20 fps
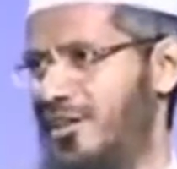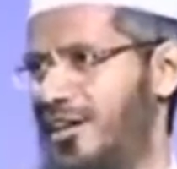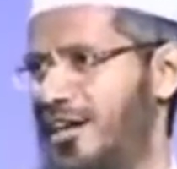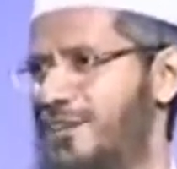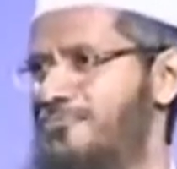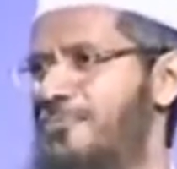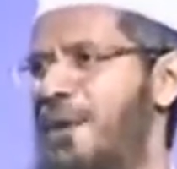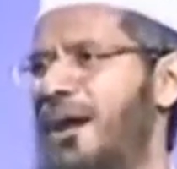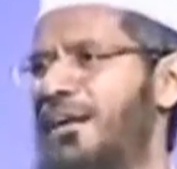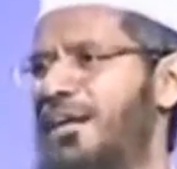
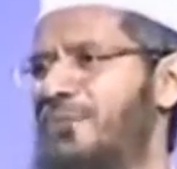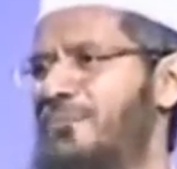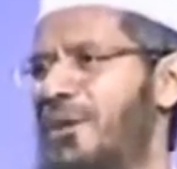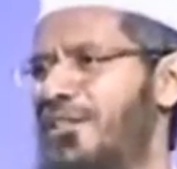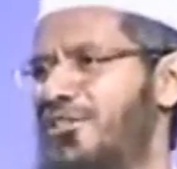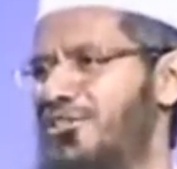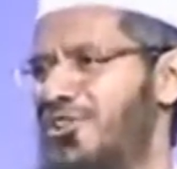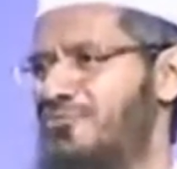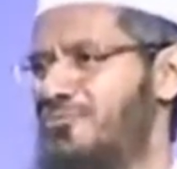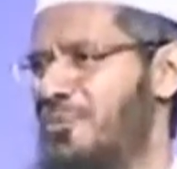It's part and
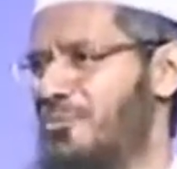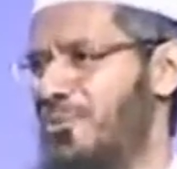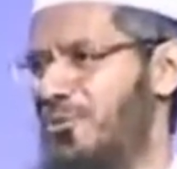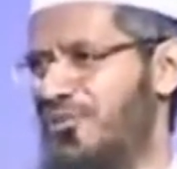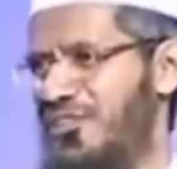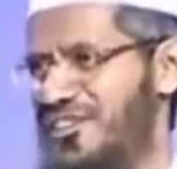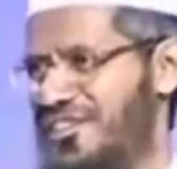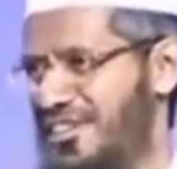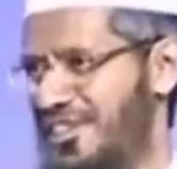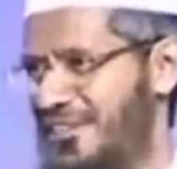parcel of my
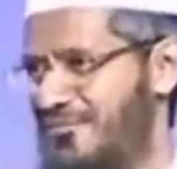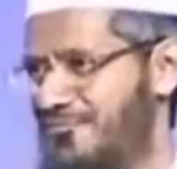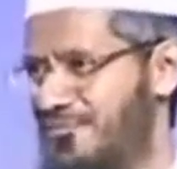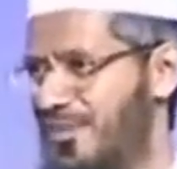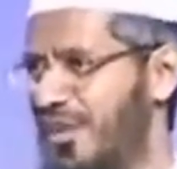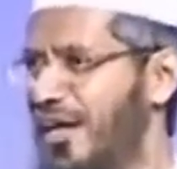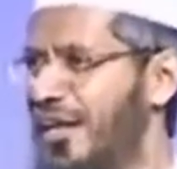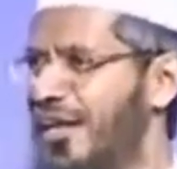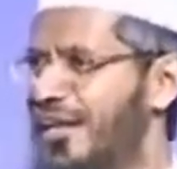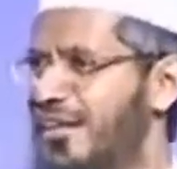profession.
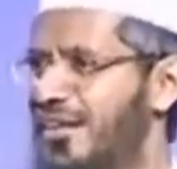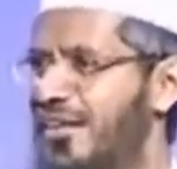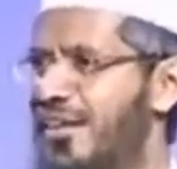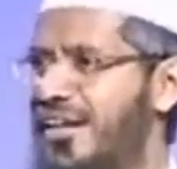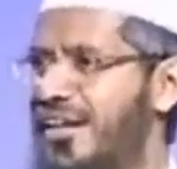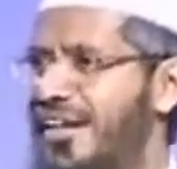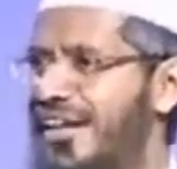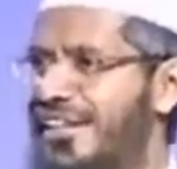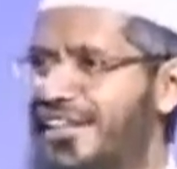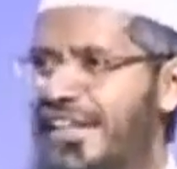
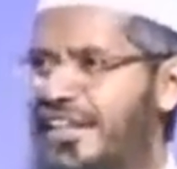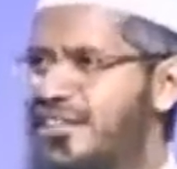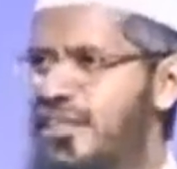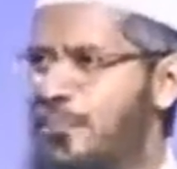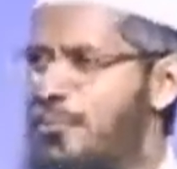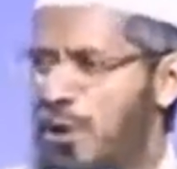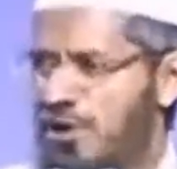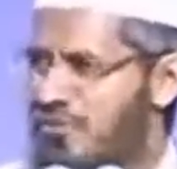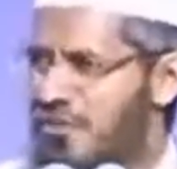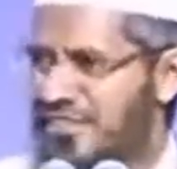Didn't
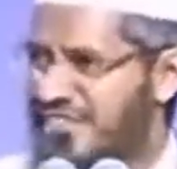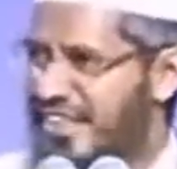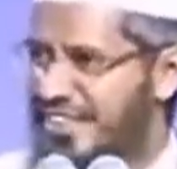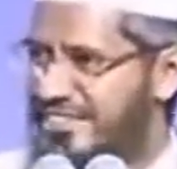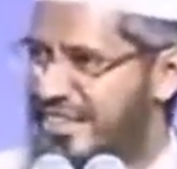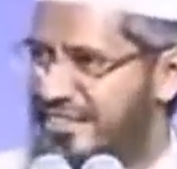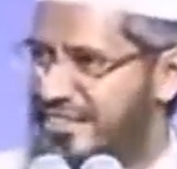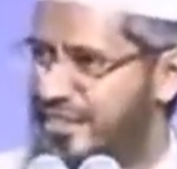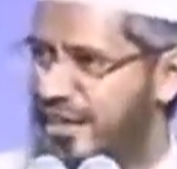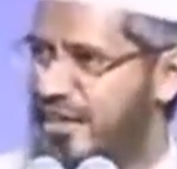the prophets
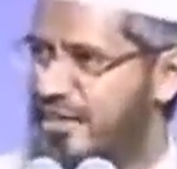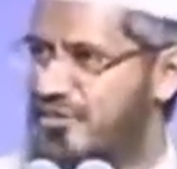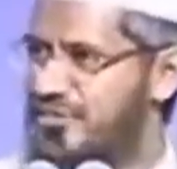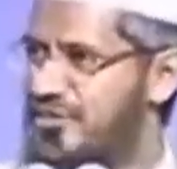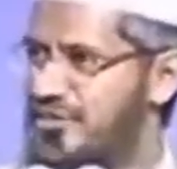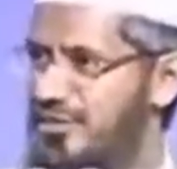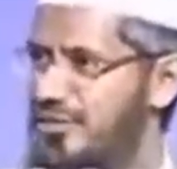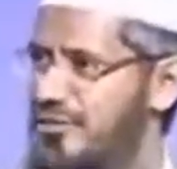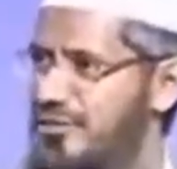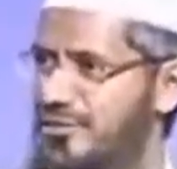get death
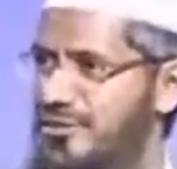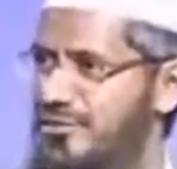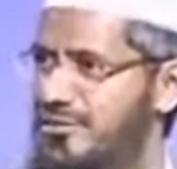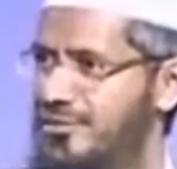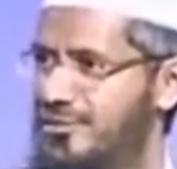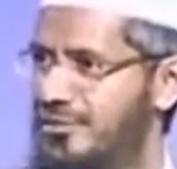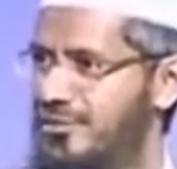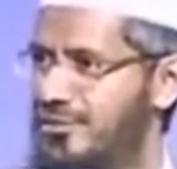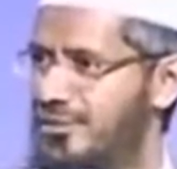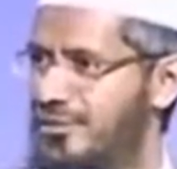threats?
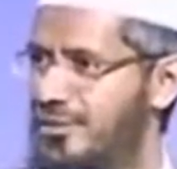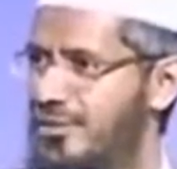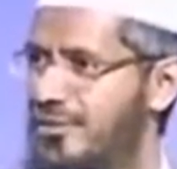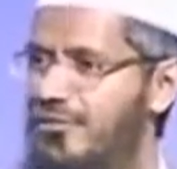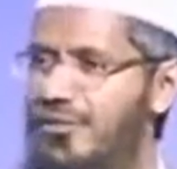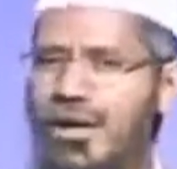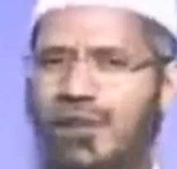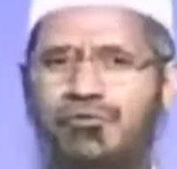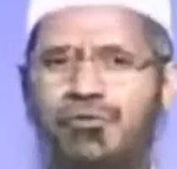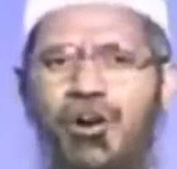
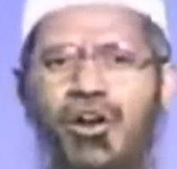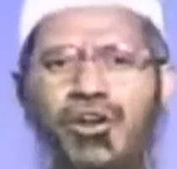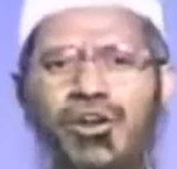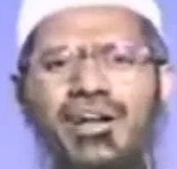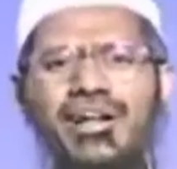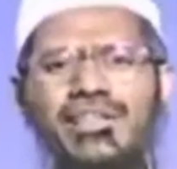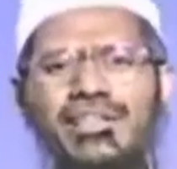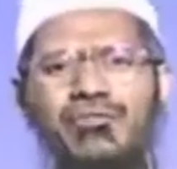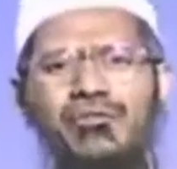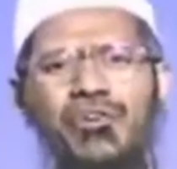We are
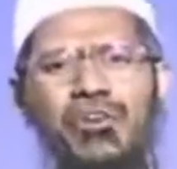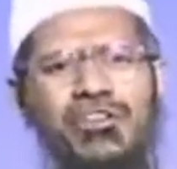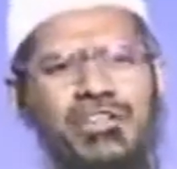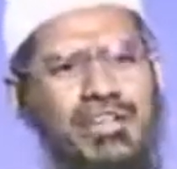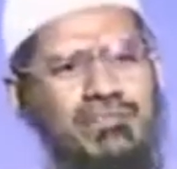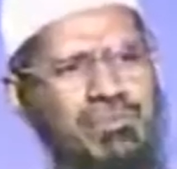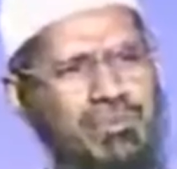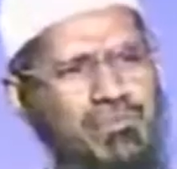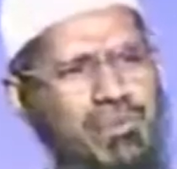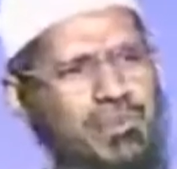following in the
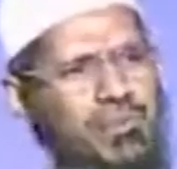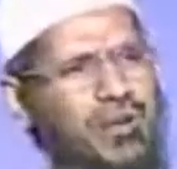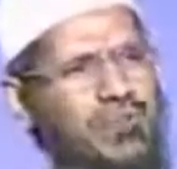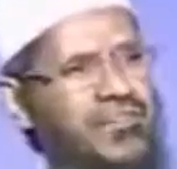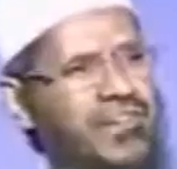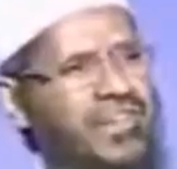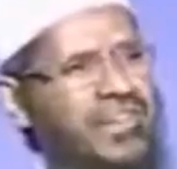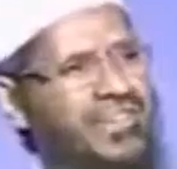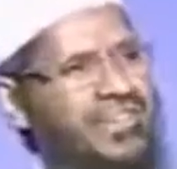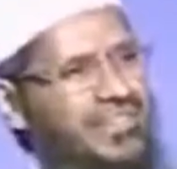footsteps of the
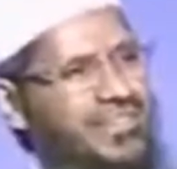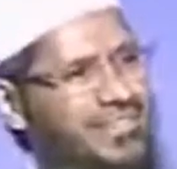prophet.